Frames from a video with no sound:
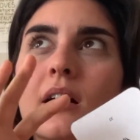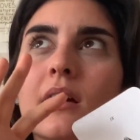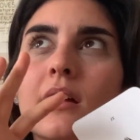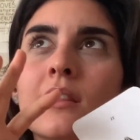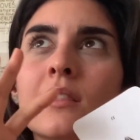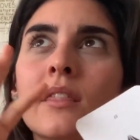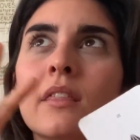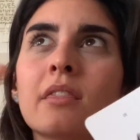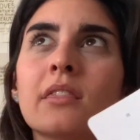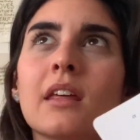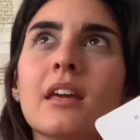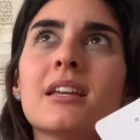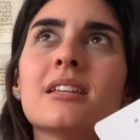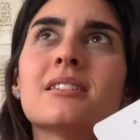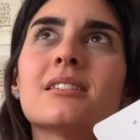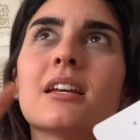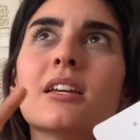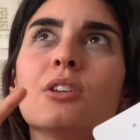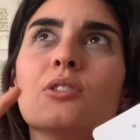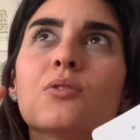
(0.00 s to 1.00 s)
the things
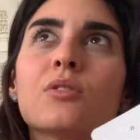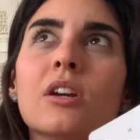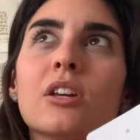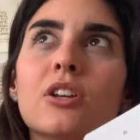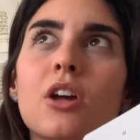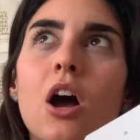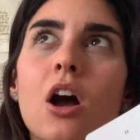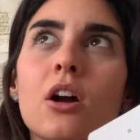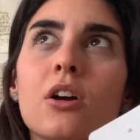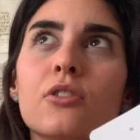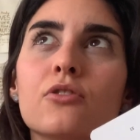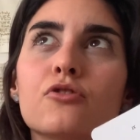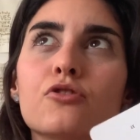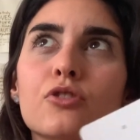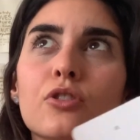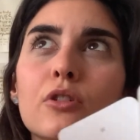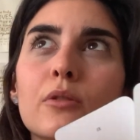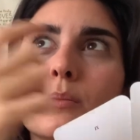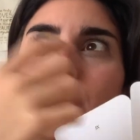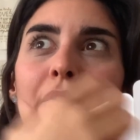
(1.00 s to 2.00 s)
that you cannot
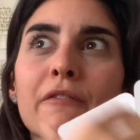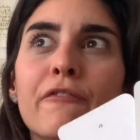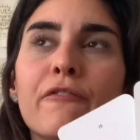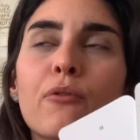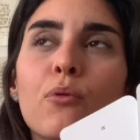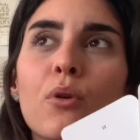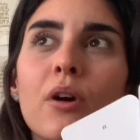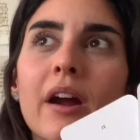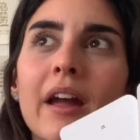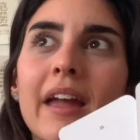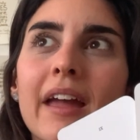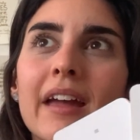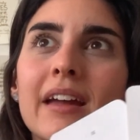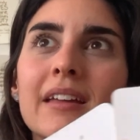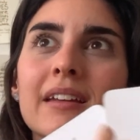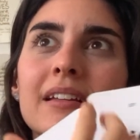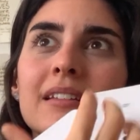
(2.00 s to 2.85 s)
control beforehand,